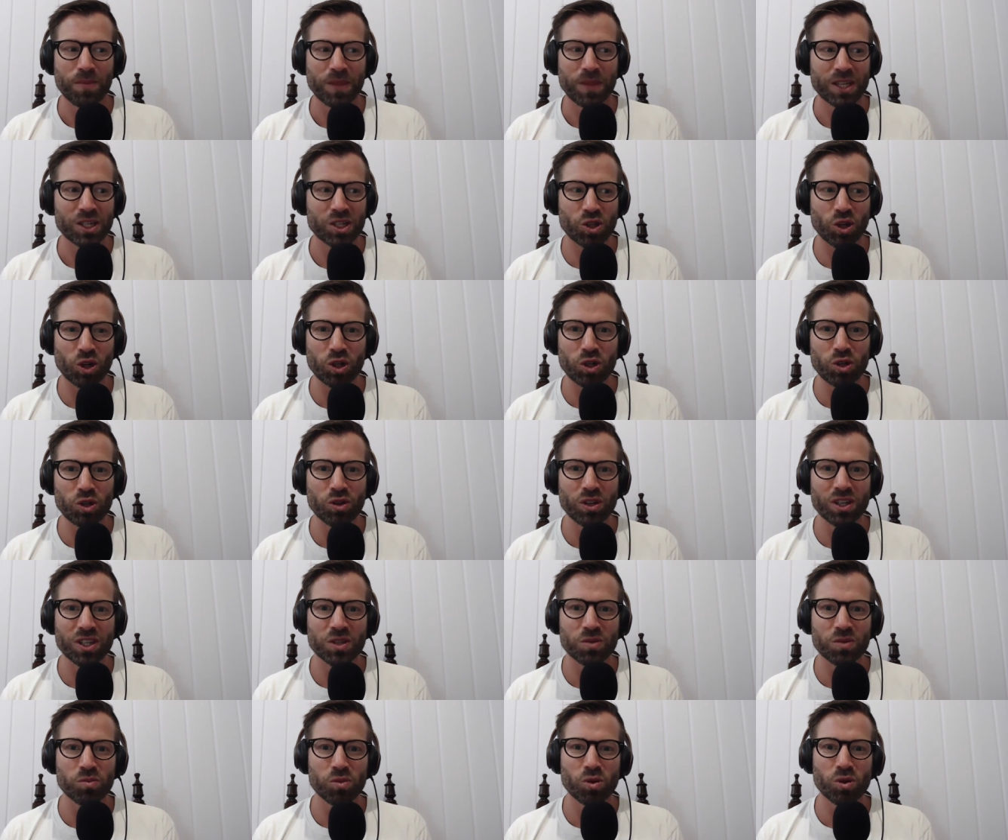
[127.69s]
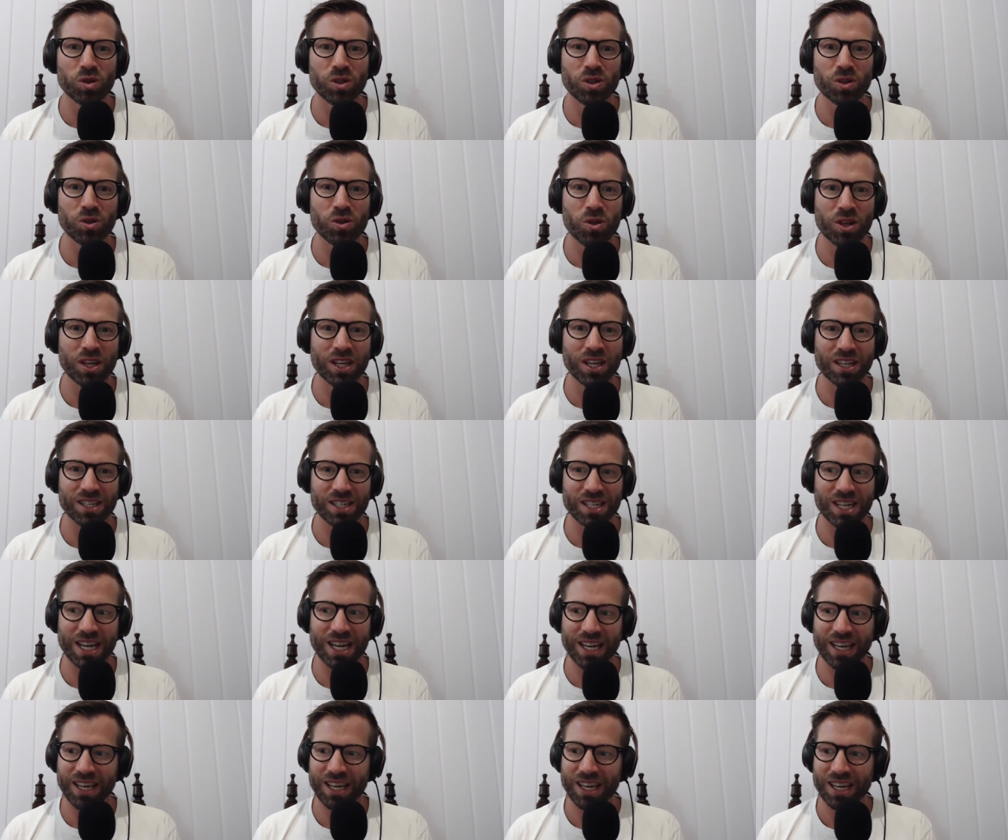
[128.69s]
start doing small little things
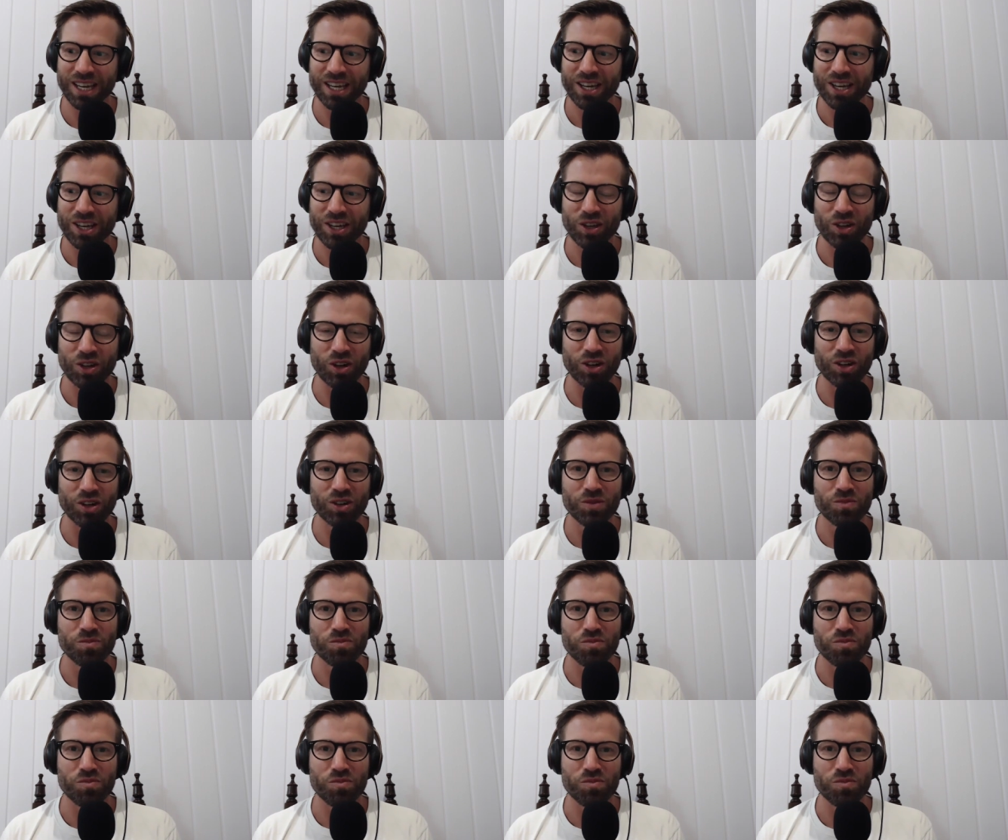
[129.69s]
like you know,